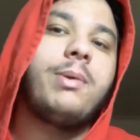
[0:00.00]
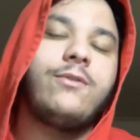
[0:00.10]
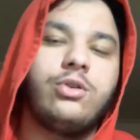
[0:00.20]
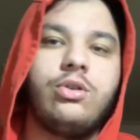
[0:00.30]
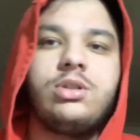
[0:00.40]
if
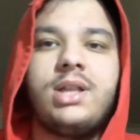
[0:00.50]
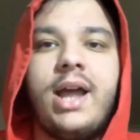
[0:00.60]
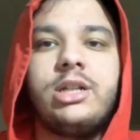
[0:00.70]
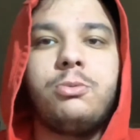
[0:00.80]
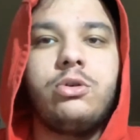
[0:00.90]
you're new to the
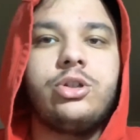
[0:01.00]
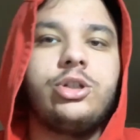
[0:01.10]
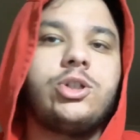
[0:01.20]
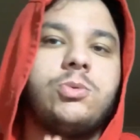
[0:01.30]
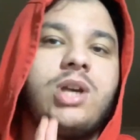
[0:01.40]
Aidan Sports Show
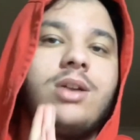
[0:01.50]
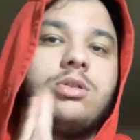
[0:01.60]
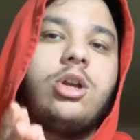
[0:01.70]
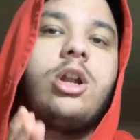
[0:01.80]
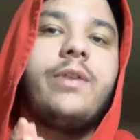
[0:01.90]
YouTube channel.
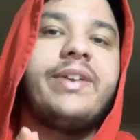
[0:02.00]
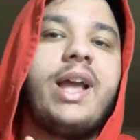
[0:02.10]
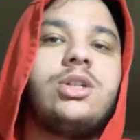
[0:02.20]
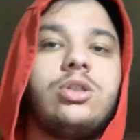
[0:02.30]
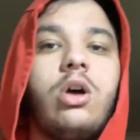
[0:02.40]
Turn
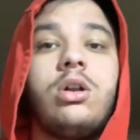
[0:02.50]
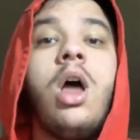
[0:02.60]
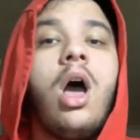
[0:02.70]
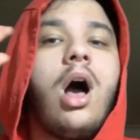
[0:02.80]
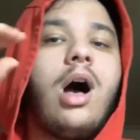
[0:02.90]
notifications on.
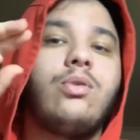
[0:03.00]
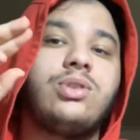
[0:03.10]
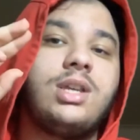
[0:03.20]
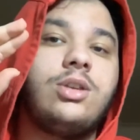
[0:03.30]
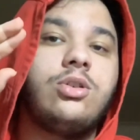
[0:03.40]
I will
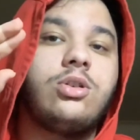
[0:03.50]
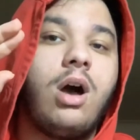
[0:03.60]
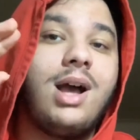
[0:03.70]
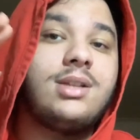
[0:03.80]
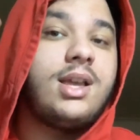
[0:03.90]
see you
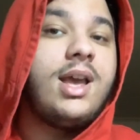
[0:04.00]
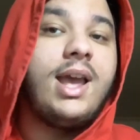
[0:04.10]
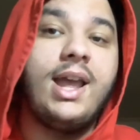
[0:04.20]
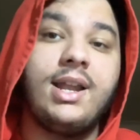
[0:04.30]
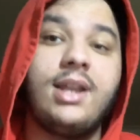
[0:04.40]
guys
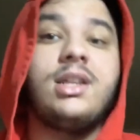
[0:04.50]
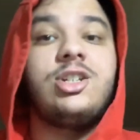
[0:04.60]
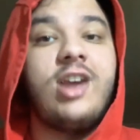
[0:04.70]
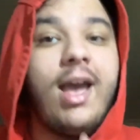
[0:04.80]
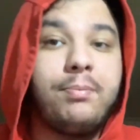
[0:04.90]
in the
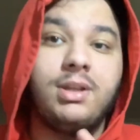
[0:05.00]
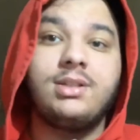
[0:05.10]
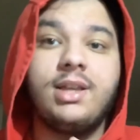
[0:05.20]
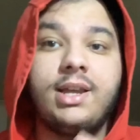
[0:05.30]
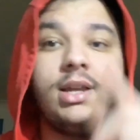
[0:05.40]
Champions
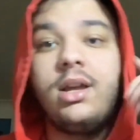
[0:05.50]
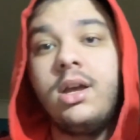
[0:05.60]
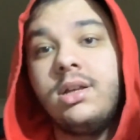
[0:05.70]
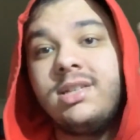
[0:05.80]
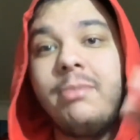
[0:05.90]
League
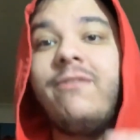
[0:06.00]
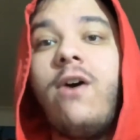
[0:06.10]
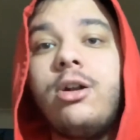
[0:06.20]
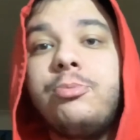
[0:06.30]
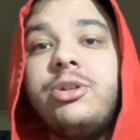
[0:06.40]

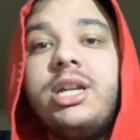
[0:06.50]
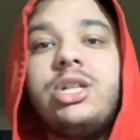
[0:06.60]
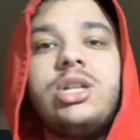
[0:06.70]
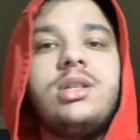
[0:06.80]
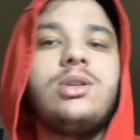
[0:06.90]
semi-final
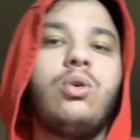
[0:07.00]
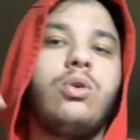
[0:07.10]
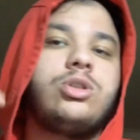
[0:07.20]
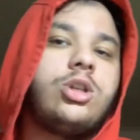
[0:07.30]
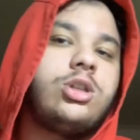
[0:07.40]
predictions and
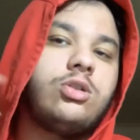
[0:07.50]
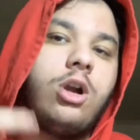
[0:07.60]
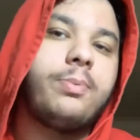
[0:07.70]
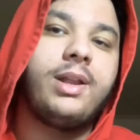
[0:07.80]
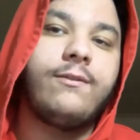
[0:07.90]
also the
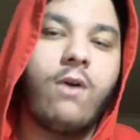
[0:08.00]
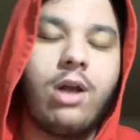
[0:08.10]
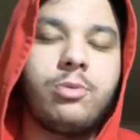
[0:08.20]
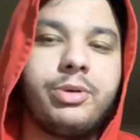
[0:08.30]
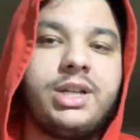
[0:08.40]
Europa League
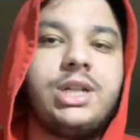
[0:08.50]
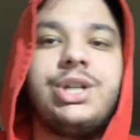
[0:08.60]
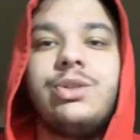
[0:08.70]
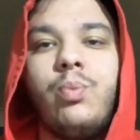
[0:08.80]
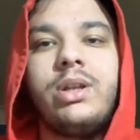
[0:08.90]
final
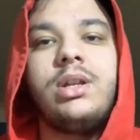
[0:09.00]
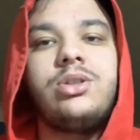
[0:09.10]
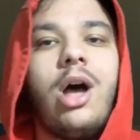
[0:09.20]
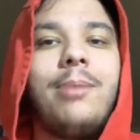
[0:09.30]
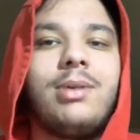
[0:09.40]
predictions when the
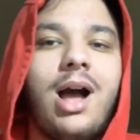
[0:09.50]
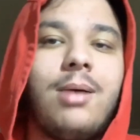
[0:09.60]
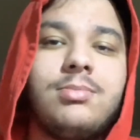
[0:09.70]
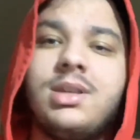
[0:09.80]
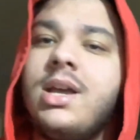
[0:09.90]
time
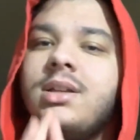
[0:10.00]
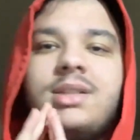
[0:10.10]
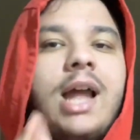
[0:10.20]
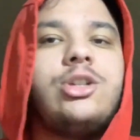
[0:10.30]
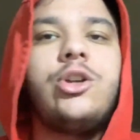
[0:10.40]
comes.
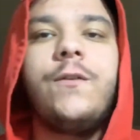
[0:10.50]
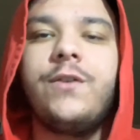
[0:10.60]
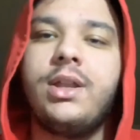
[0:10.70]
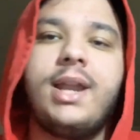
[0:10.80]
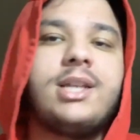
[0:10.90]
Stay tuned for
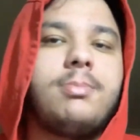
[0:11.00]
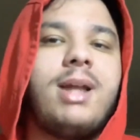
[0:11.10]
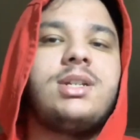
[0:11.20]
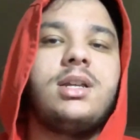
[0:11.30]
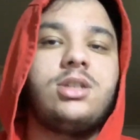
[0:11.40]
the next
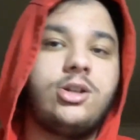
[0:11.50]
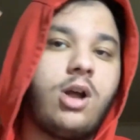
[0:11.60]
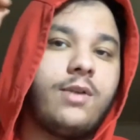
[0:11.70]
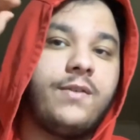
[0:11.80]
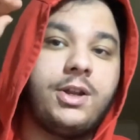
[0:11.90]
Manchester
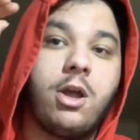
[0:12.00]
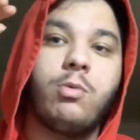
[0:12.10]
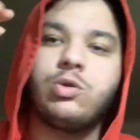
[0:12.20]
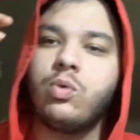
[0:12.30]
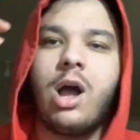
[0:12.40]
United video,
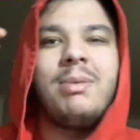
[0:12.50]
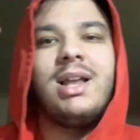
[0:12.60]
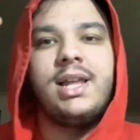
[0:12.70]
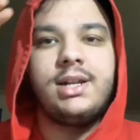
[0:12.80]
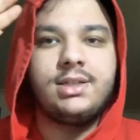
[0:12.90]
which will come out
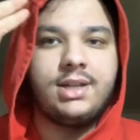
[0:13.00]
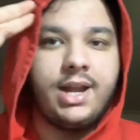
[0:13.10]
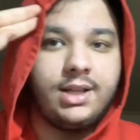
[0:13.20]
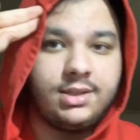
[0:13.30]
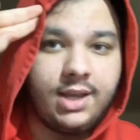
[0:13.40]
later
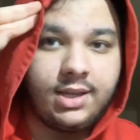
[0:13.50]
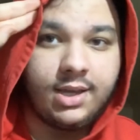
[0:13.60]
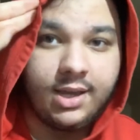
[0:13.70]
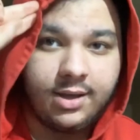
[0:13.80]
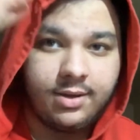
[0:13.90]
today. Take
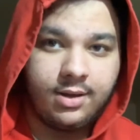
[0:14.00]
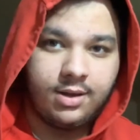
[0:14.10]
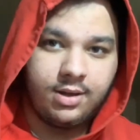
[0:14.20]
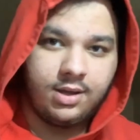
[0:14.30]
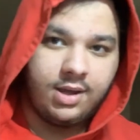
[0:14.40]
care
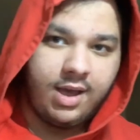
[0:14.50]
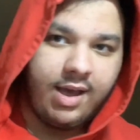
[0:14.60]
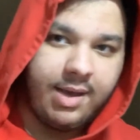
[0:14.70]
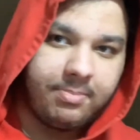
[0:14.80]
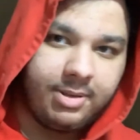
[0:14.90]

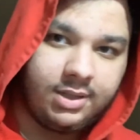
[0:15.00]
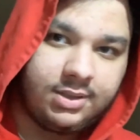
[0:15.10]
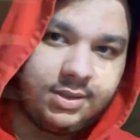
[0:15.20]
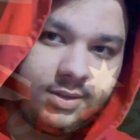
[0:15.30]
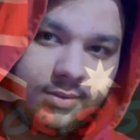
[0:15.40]
and
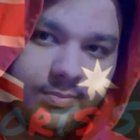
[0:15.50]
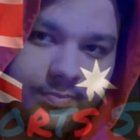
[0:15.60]
peace.